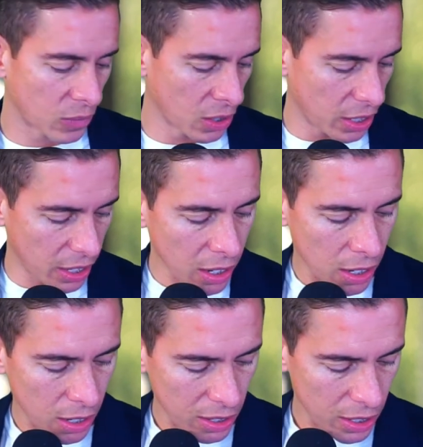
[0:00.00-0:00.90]
Okay.
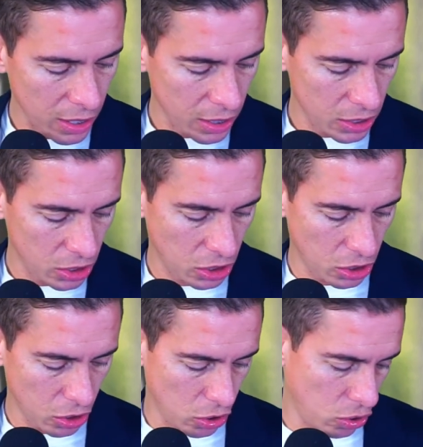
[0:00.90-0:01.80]

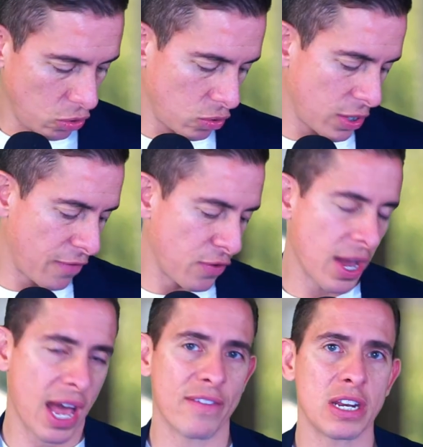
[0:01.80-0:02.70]
So if you
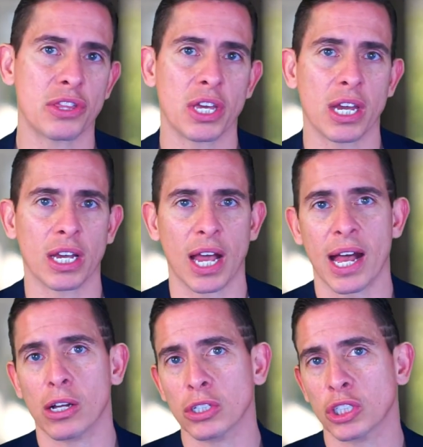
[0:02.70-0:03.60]
have anything
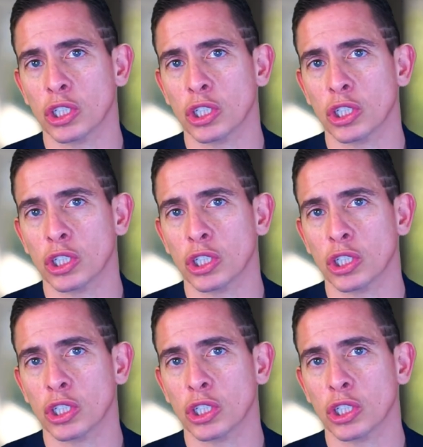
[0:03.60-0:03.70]
else,